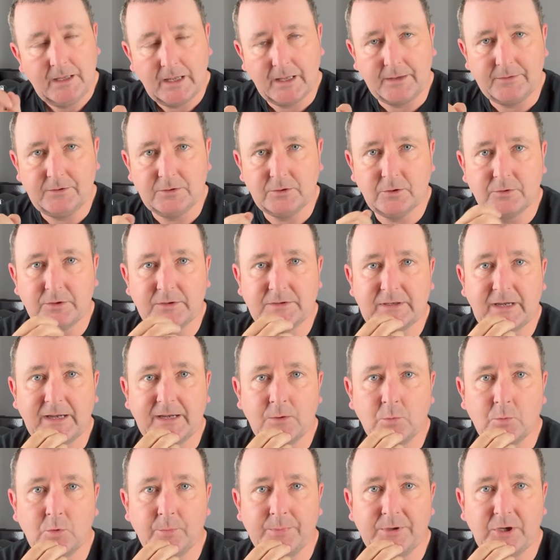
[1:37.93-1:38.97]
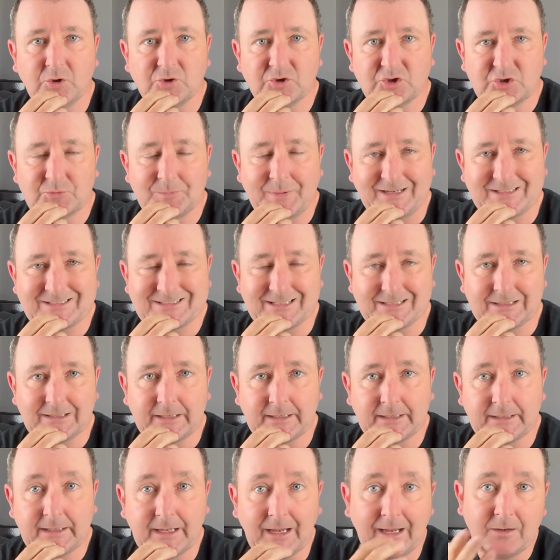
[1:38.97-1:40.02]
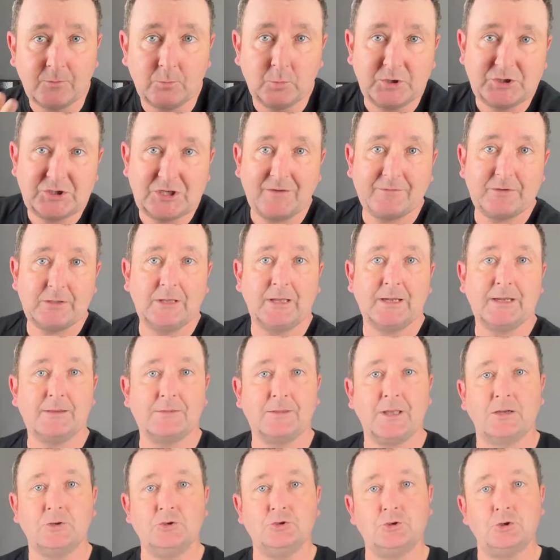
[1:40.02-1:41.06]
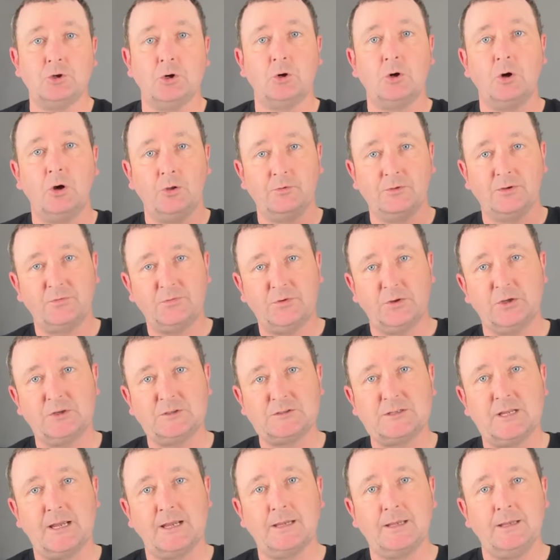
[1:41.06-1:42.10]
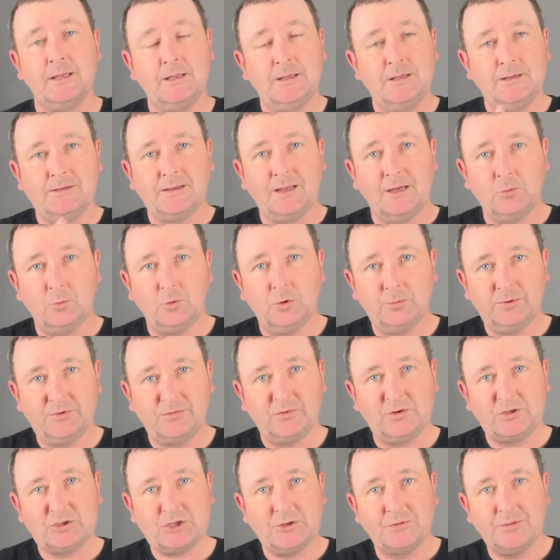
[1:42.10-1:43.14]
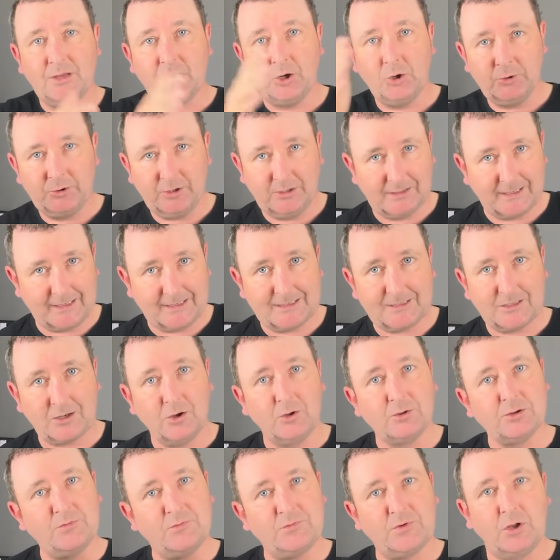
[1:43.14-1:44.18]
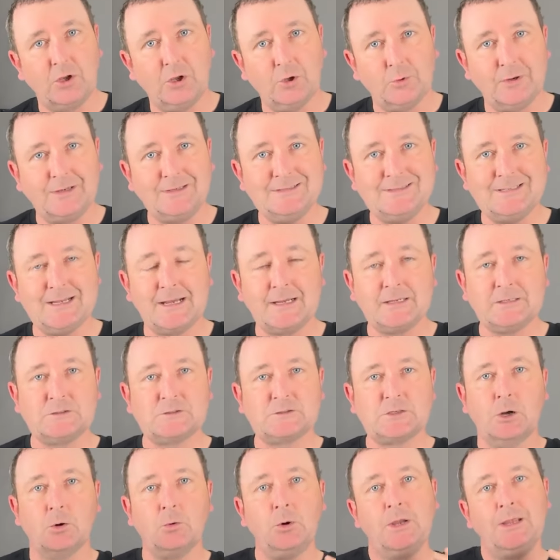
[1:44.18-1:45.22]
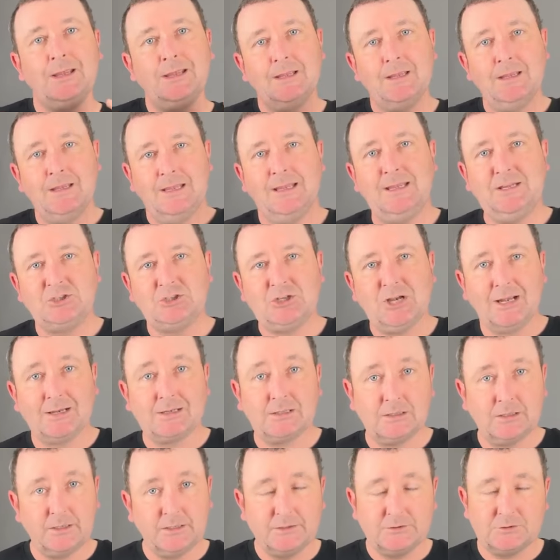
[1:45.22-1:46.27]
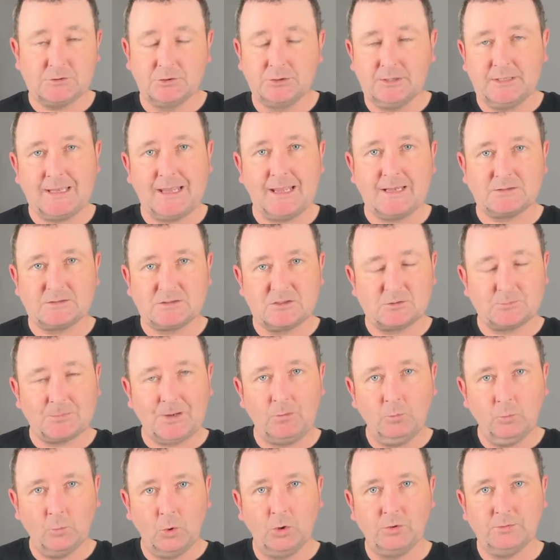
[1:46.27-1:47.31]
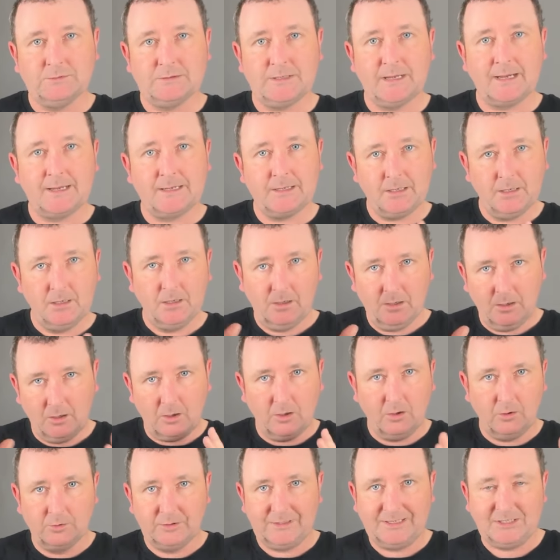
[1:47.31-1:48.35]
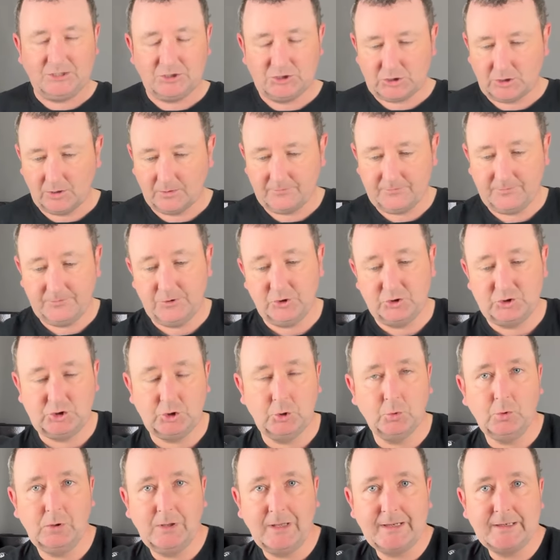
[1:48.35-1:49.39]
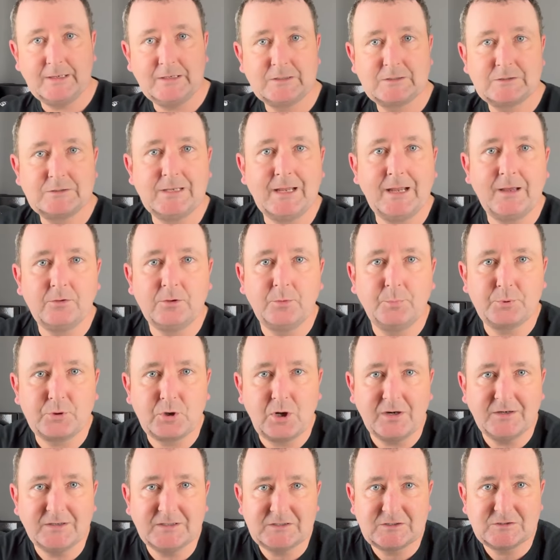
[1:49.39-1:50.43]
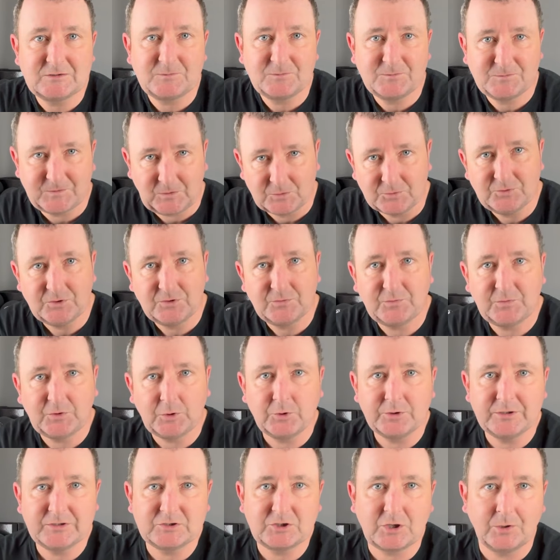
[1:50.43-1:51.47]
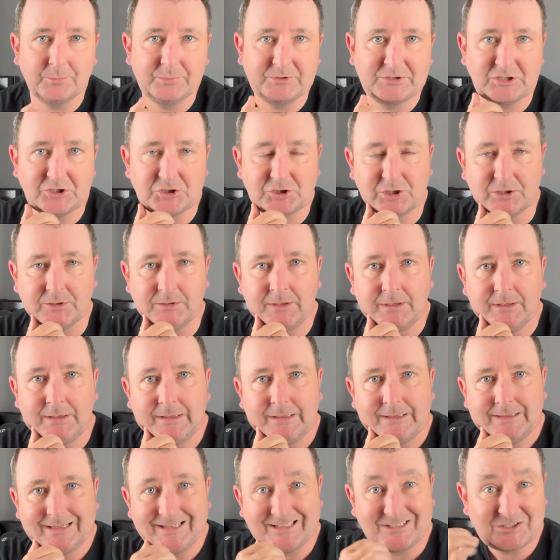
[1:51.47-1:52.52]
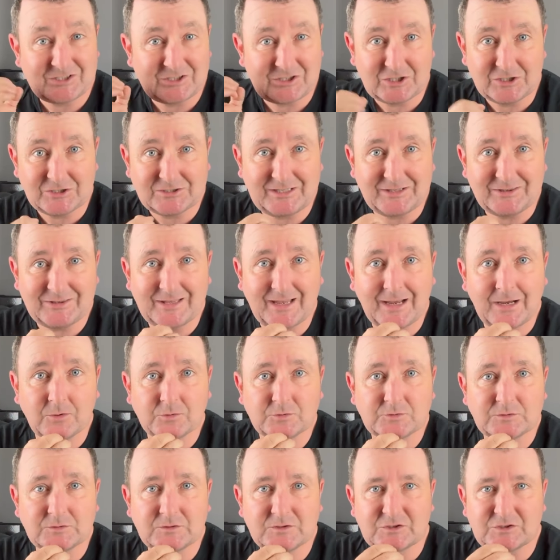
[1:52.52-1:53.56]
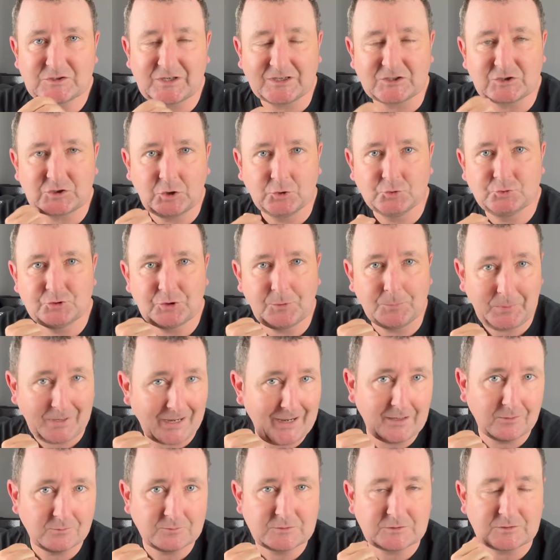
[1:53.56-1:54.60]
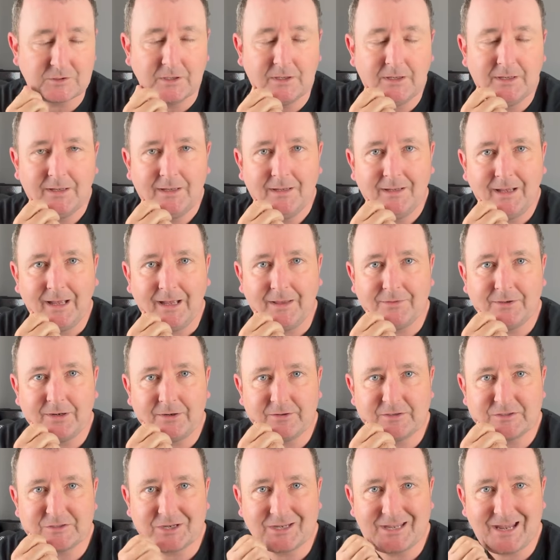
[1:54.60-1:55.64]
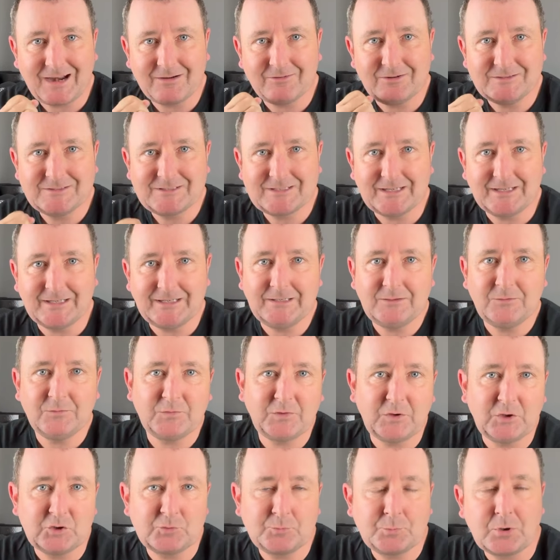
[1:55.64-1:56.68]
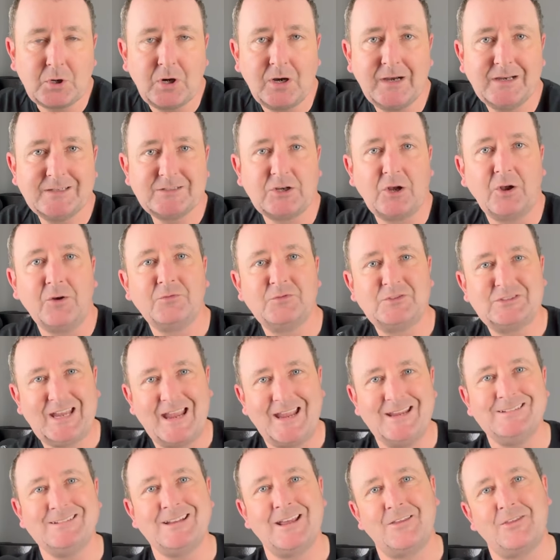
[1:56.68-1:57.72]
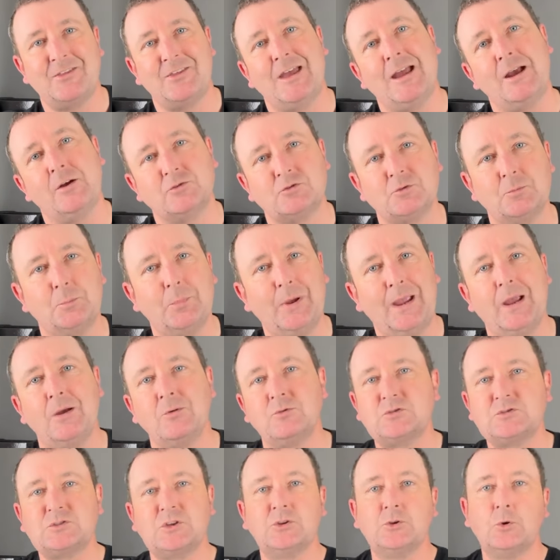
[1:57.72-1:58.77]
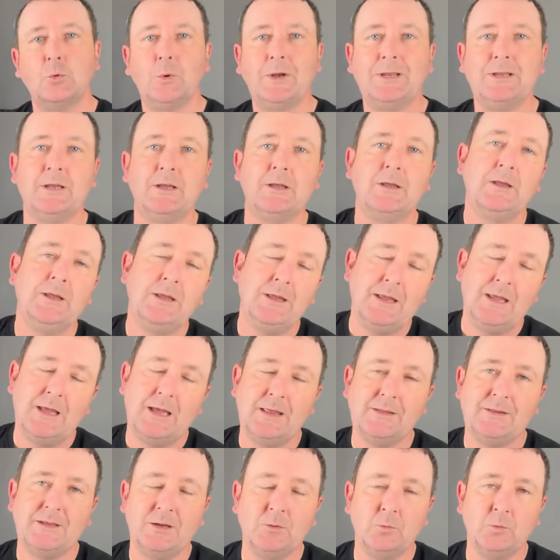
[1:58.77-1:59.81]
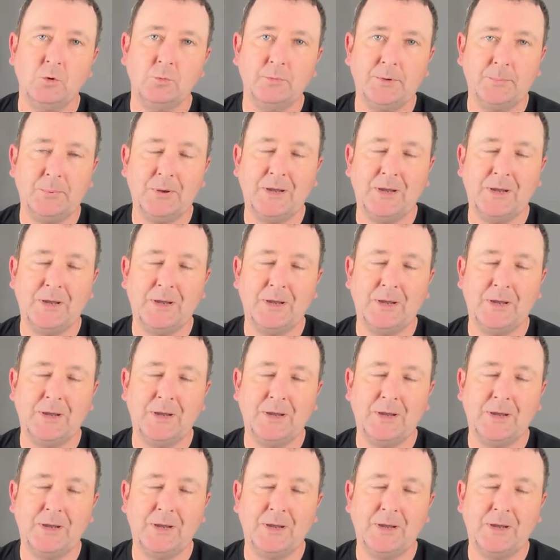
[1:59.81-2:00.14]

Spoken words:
and the other day will be on Specy Lake, and whichever lake they draw on the first day, they will be fishing the other lake on the following day. So each angler is going to get to spend 1 day on each of the two lakes. Now, the prize fund for this competition is £30,600, and there is a guaranteed first prize of £10,000 to the winner, and they will be